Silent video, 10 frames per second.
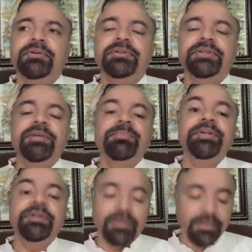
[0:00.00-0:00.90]

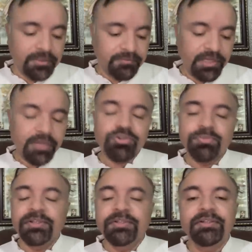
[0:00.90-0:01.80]
We also
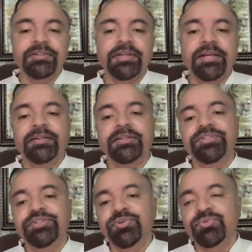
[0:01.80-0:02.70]
been hearing
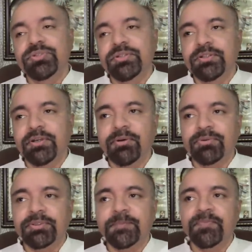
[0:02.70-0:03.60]
these news
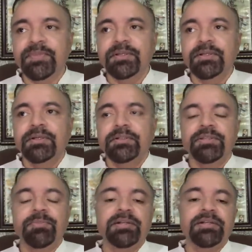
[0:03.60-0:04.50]
about
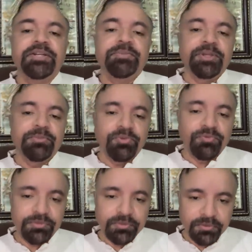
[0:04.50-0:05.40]
some artillery being
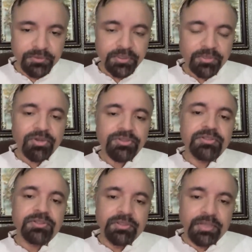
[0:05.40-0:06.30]
moved
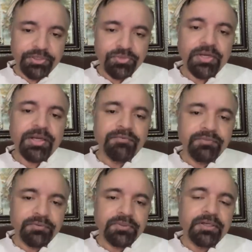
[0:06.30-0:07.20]
across next to line
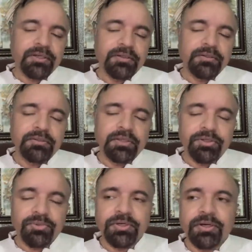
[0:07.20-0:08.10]
of
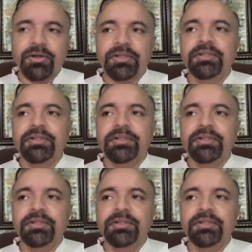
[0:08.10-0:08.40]
control and all.